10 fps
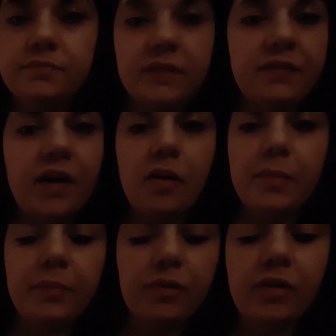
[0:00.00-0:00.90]
if I
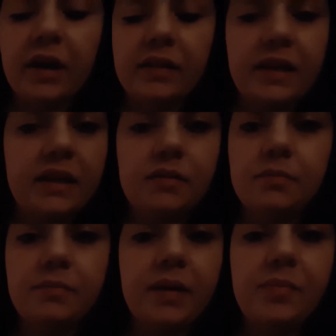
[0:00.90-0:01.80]
remember correctly,
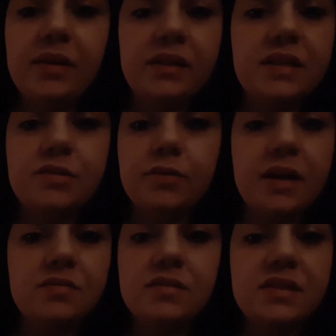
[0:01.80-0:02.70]
maybe at least
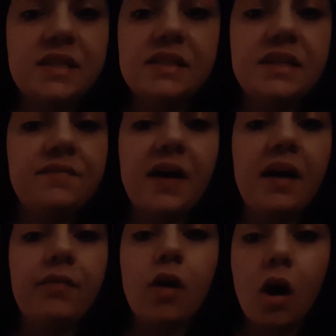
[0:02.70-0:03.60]
around
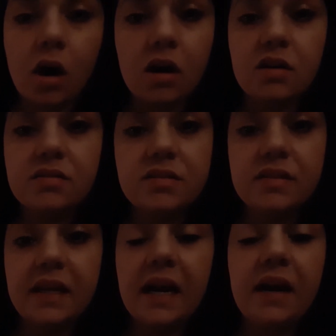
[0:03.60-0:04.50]
65 cards
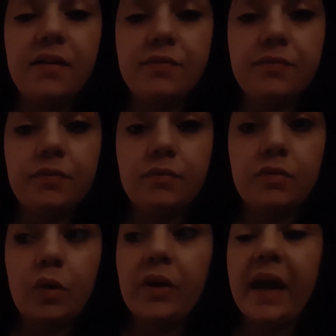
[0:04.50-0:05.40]
that I've
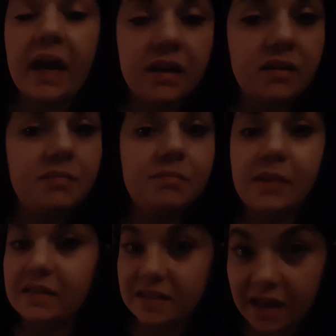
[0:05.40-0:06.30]
created
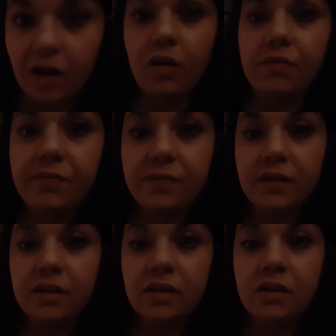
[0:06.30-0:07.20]
myself.
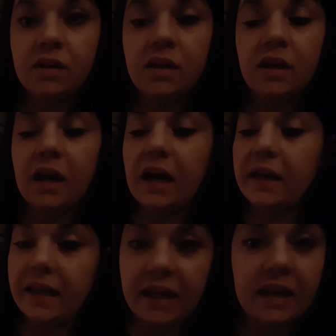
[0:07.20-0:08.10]

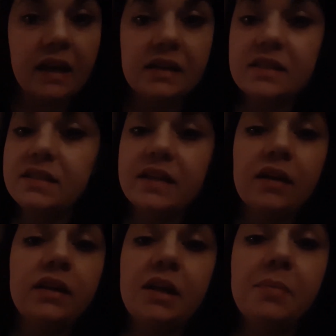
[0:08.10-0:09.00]
Again, I didn't
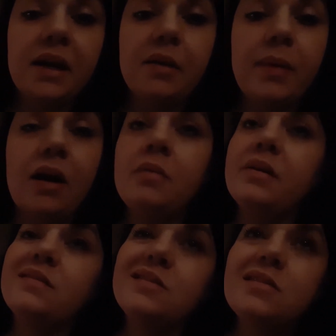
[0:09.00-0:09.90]
tell anybody about it
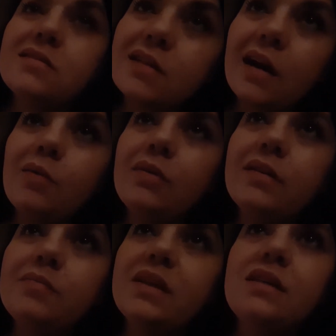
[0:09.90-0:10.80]
because this is kind of one of
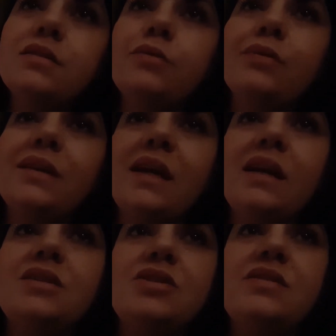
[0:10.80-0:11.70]
them things you really
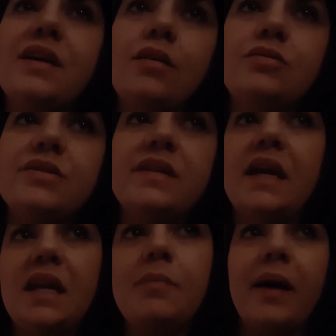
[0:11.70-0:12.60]
can't just tell just
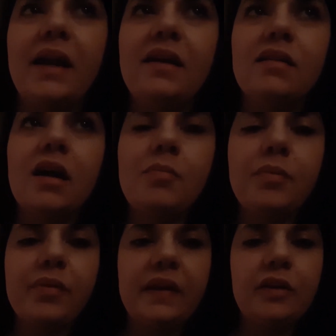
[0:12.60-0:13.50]
anybody. A lot of
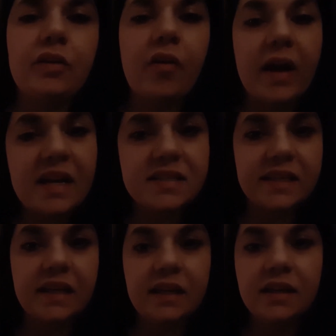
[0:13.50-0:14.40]
people think you're
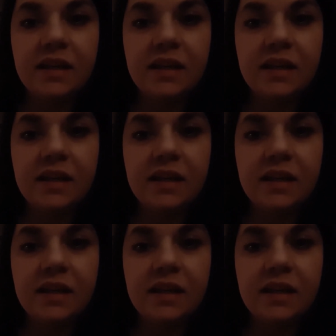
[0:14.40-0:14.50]
crazy,